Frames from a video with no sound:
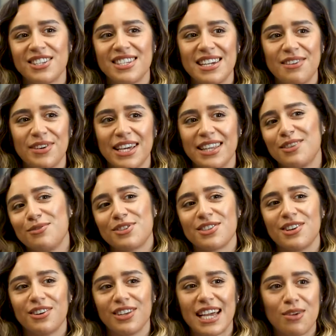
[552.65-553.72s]
TV and there was
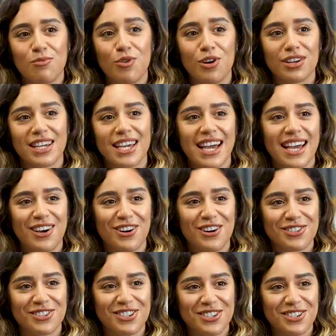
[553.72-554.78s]
not like one gay
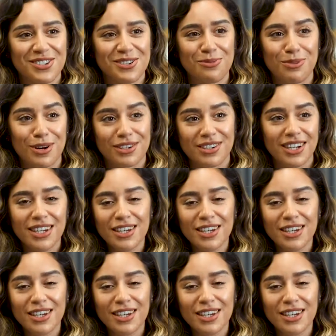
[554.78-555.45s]
artist or one